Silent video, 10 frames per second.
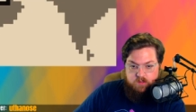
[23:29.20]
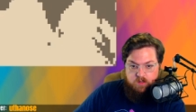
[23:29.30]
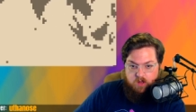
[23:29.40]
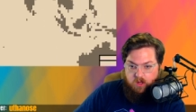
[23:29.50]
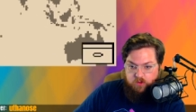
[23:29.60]

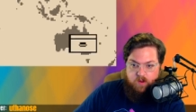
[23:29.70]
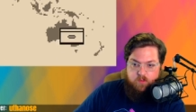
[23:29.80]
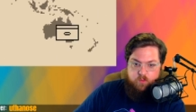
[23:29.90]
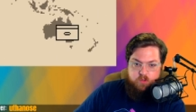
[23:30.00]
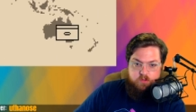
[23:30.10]
all around
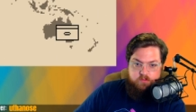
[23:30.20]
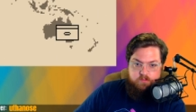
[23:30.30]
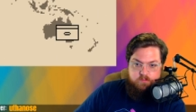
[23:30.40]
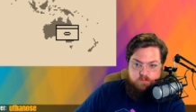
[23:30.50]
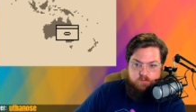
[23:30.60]
the
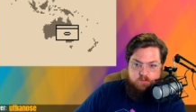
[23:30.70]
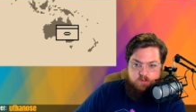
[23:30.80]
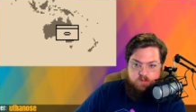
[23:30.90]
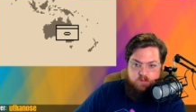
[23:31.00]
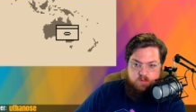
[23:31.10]
world
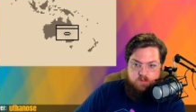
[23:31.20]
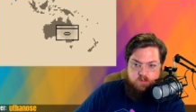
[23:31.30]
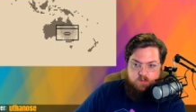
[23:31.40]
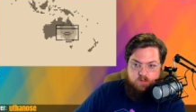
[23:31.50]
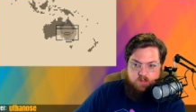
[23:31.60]

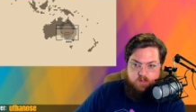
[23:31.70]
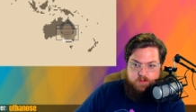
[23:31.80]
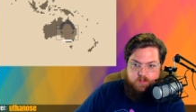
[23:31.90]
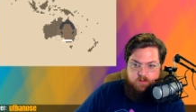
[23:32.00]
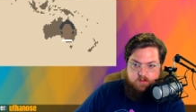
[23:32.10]
and
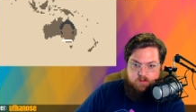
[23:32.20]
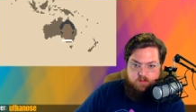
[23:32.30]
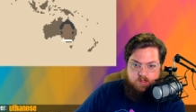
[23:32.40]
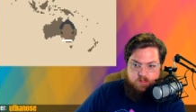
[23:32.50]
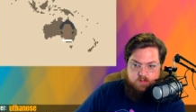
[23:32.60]
then
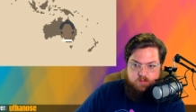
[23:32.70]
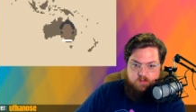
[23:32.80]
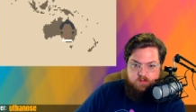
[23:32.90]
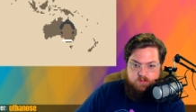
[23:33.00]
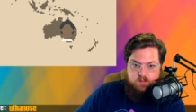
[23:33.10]
uh,
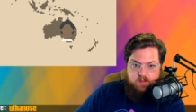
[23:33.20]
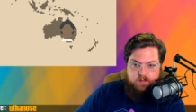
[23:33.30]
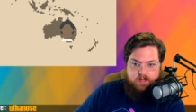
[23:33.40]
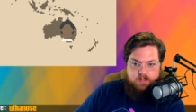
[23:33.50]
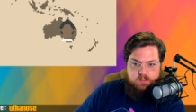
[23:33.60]

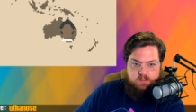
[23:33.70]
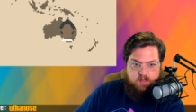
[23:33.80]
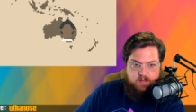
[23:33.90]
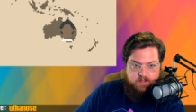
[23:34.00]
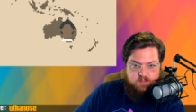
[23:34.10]
delegates,
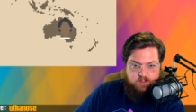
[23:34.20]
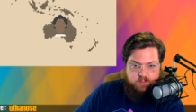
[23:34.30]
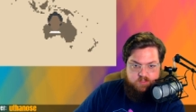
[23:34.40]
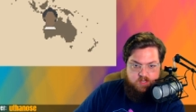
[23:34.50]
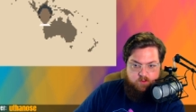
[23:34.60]
I guess you
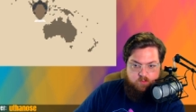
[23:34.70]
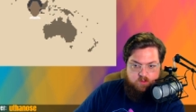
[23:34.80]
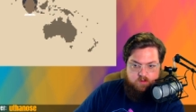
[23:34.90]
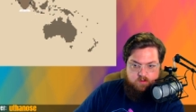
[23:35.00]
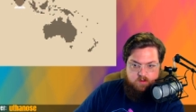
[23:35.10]
could say,
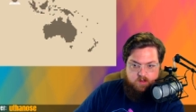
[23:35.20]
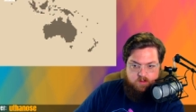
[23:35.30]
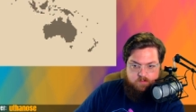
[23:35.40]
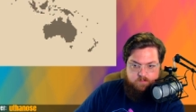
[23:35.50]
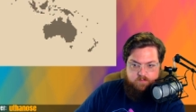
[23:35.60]
were
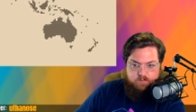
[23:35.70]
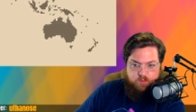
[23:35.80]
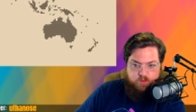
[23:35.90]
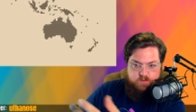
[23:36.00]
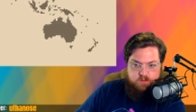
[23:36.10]
uh,
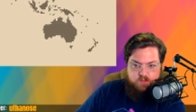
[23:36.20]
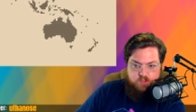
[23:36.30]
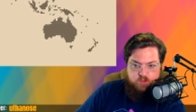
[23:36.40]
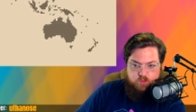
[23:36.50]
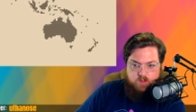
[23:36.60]
moved
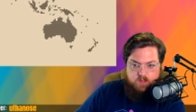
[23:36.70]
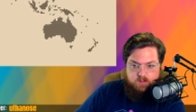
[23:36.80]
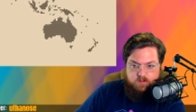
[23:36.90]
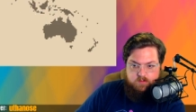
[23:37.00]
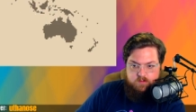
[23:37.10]
to
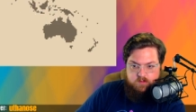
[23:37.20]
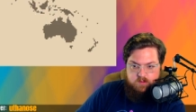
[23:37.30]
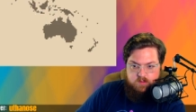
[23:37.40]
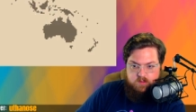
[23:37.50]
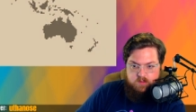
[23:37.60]

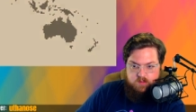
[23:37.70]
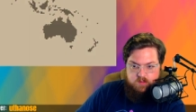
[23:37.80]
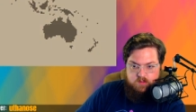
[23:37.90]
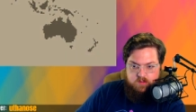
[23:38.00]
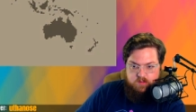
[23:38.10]

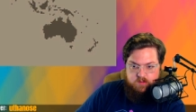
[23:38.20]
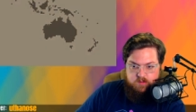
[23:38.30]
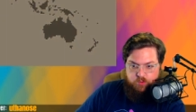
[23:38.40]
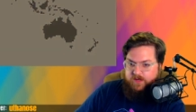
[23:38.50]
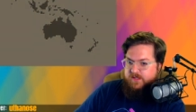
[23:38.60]
uh,
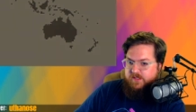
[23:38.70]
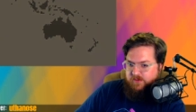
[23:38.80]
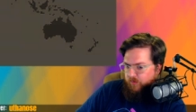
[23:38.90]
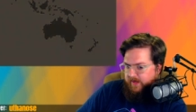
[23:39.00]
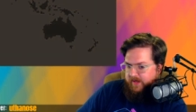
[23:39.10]
Greece.
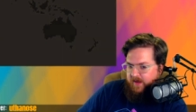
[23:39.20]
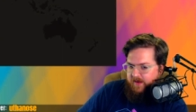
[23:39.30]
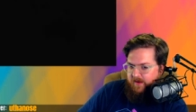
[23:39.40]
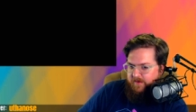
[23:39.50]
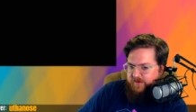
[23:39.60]
We
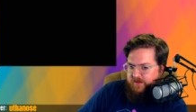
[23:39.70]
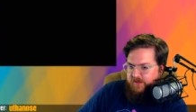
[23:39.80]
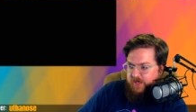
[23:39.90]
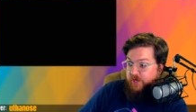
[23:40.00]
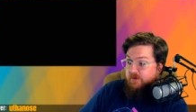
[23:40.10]
I, have
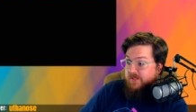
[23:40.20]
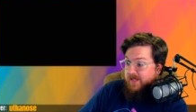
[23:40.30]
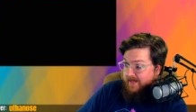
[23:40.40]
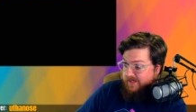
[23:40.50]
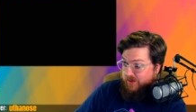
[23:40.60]
deduced
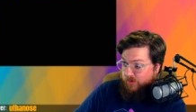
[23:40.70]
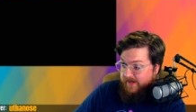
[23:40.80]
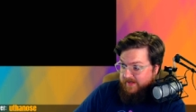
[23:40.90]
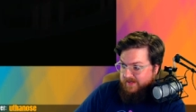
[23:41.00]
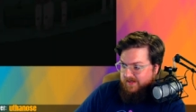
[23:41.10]
that it's
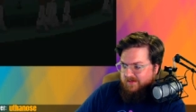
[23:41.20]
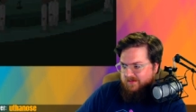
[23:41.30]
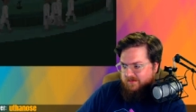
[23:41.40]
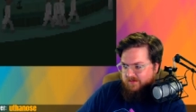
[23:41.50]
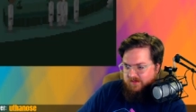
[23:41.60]
Greece.
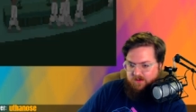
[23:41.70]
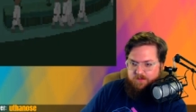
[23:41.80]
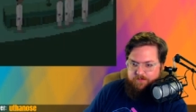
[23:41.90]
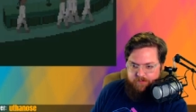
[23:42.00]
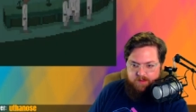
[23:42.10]

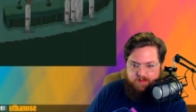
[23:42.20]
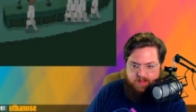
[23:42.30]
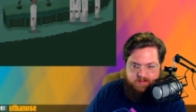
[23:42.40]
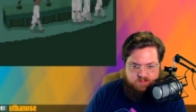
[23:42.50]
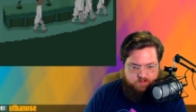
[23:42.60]
Um, I
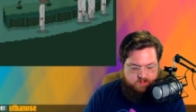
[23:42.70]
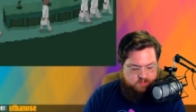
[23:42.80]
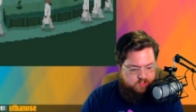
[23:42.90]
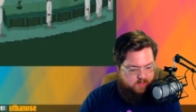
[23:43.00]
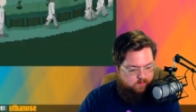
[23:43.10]
asked somebody in
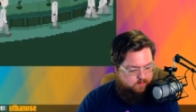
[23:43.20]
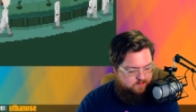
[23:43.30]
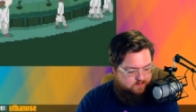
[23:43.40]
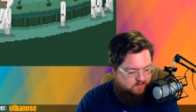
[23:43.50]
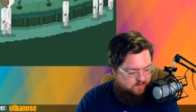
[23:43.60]
chat what was